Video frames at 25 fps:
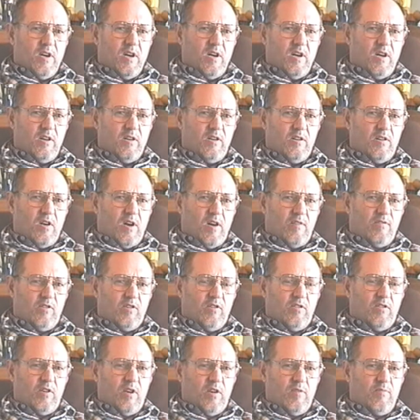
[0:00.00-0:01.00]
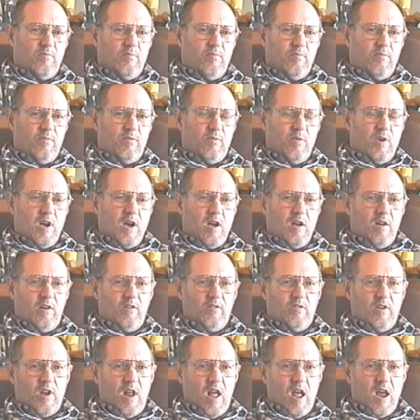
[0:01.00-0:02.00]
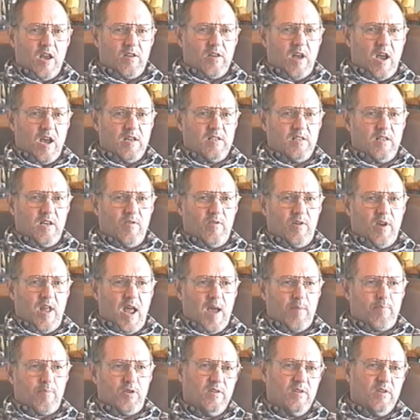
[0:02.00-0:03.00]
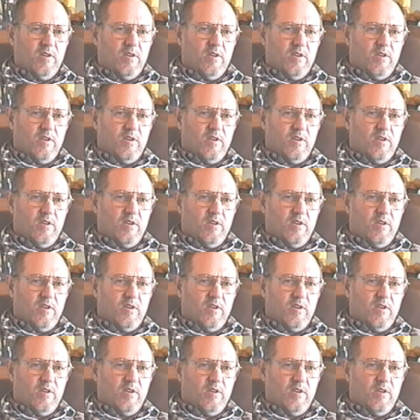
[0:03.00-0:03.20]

And the officer said, well, he said, I see what happened.